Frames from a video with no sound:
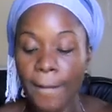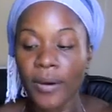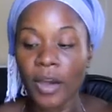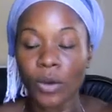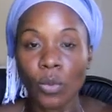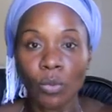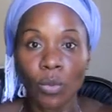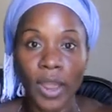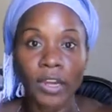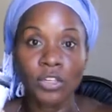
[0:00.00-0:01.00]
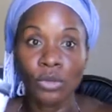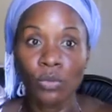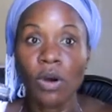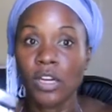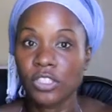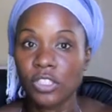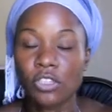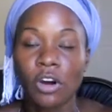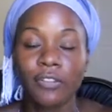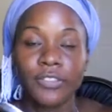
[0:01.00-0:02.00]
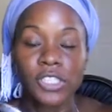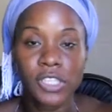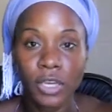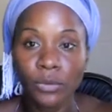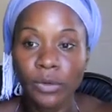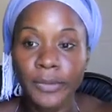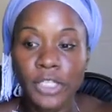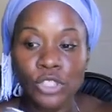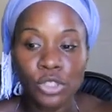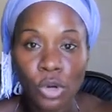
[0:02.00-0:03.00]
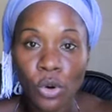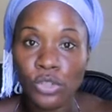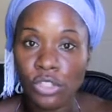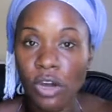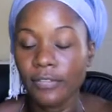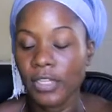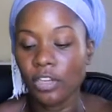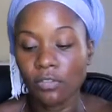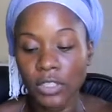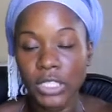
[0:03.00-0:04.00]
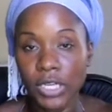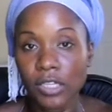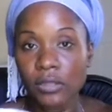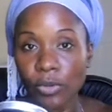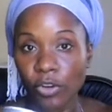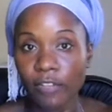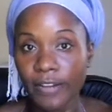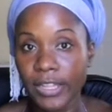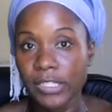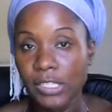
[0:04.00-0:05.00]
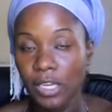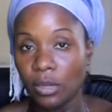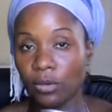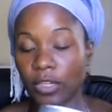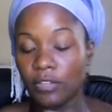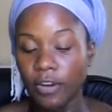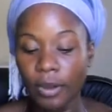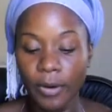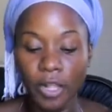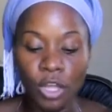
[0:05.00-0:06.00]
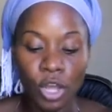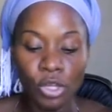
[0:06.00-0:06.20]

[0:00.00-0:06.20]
But when you wash this off, your skin will be so soft, and it really does purify the skin. It works very well.